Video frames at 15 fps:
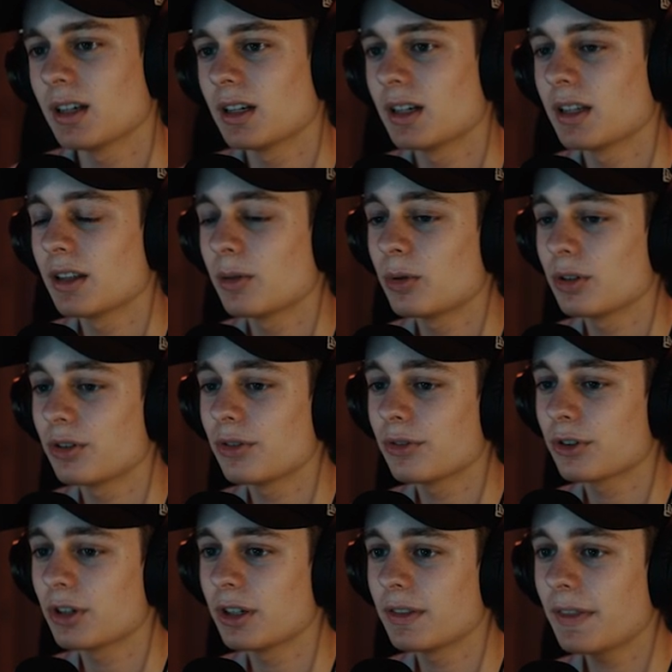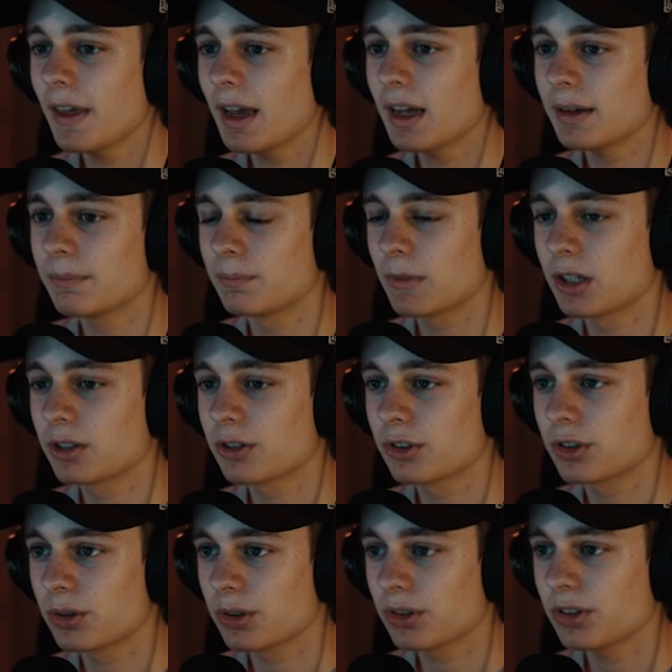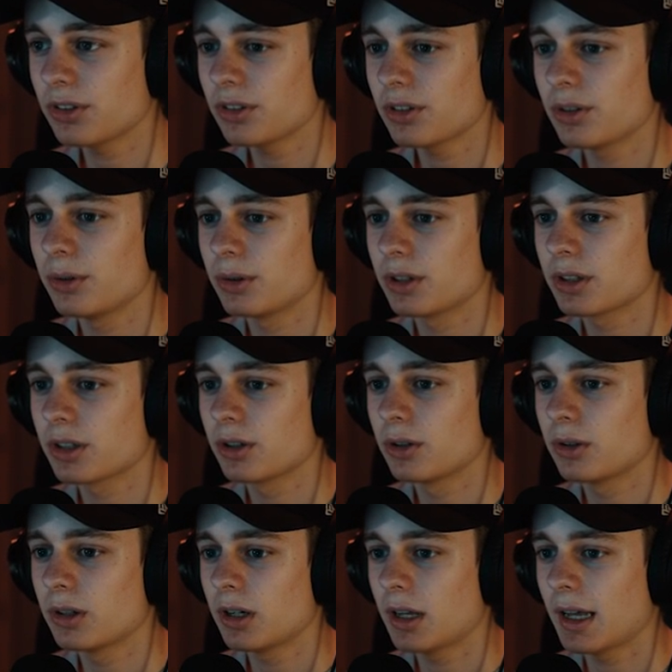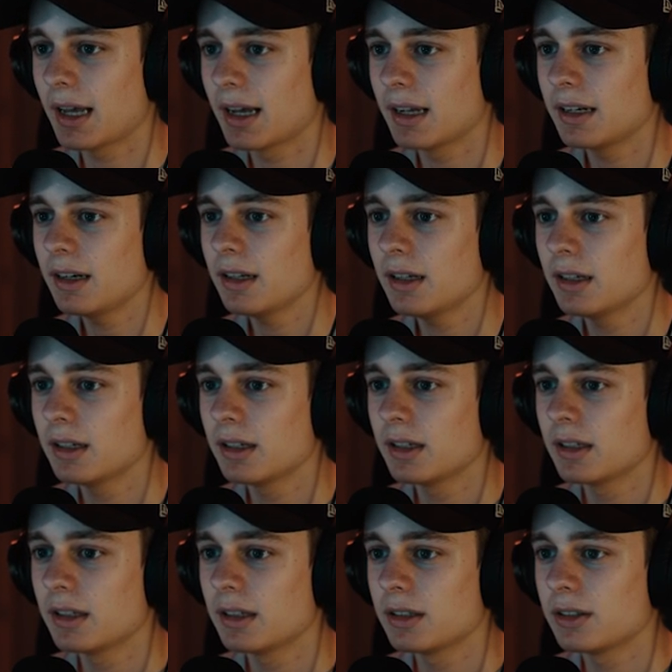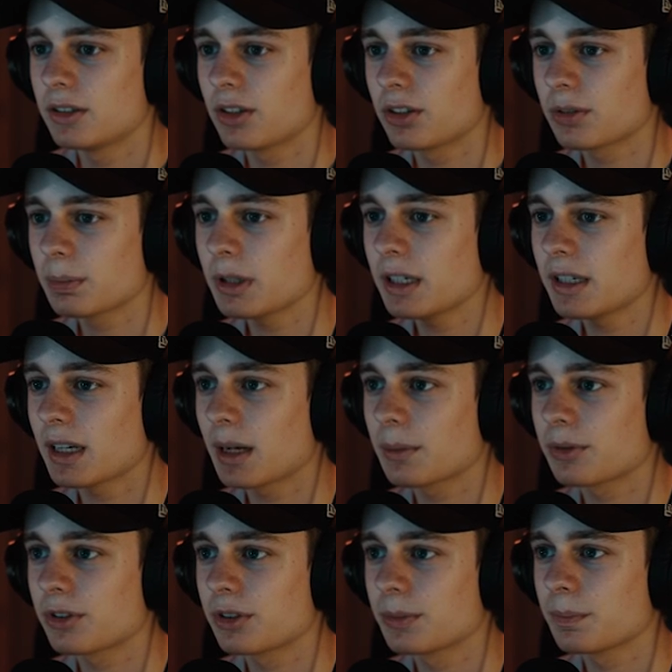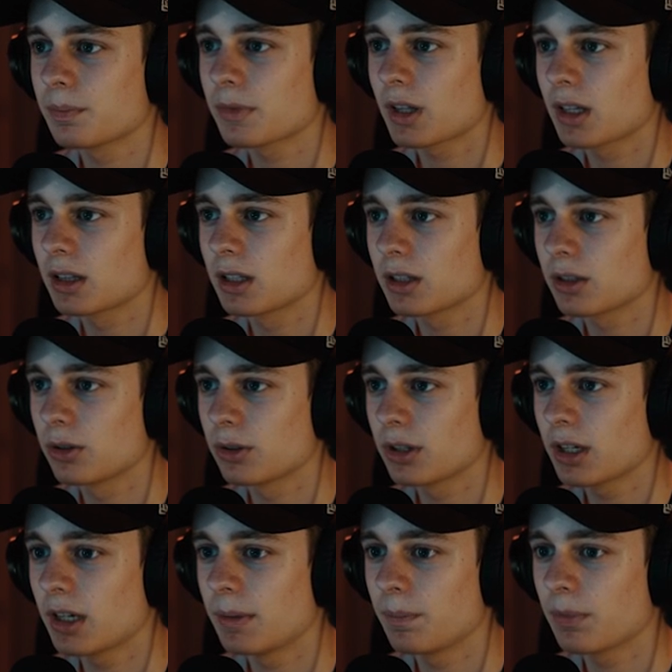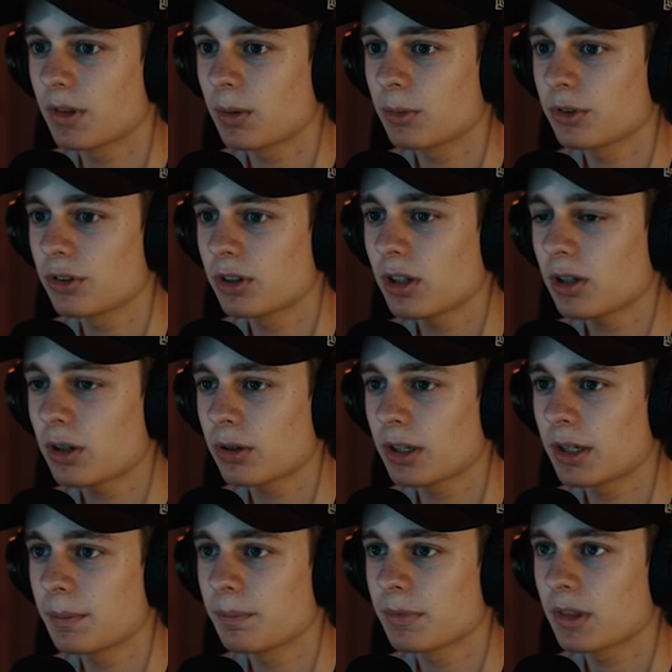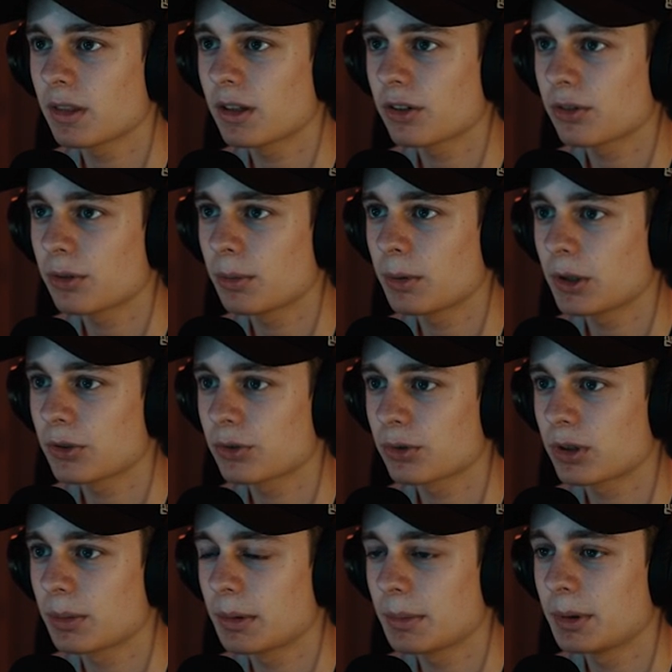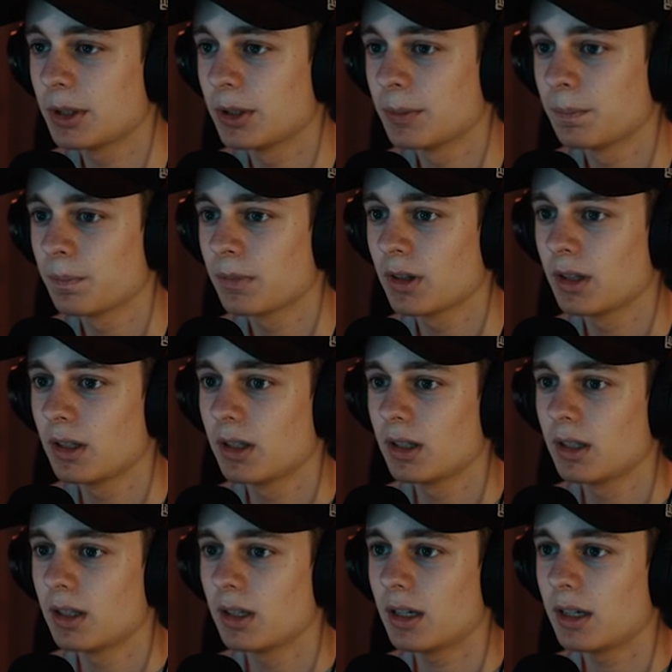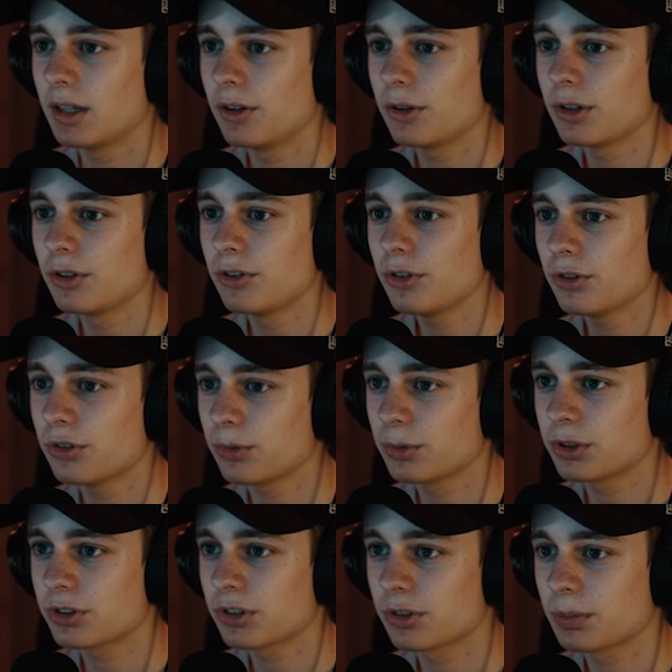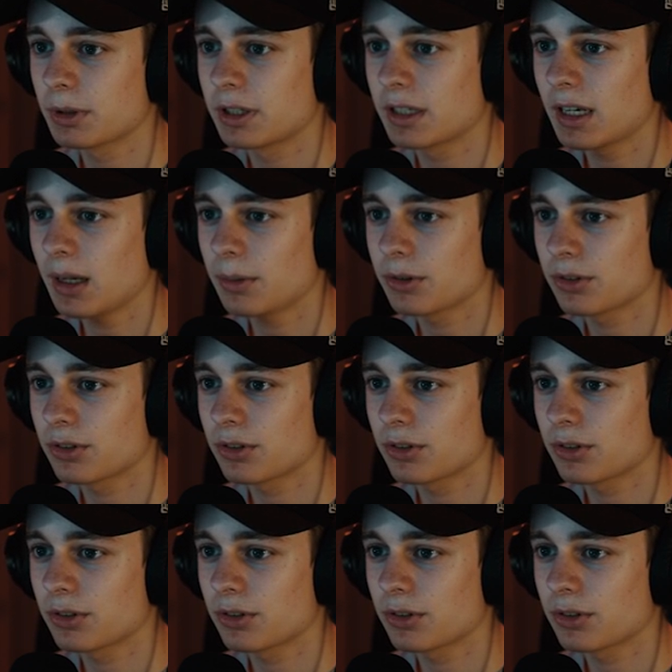Uh, and then once you've created that, under sources, you want to go add display capture and click OK. And once you click OK, this box will come up here and you can choose which display to capture.